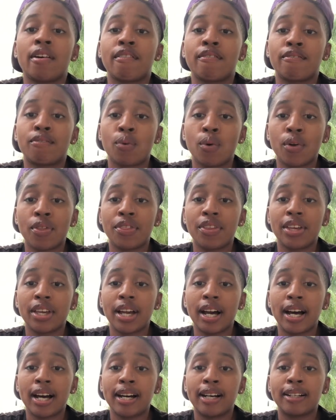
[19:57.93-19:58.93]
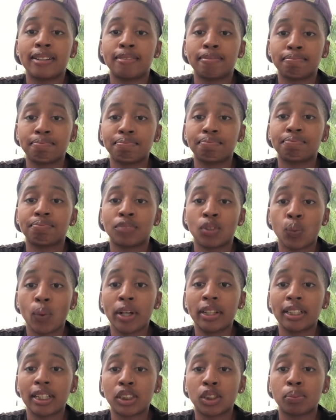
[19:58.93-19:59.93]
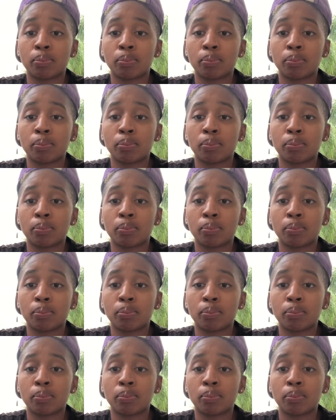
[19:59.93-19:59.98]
the work that you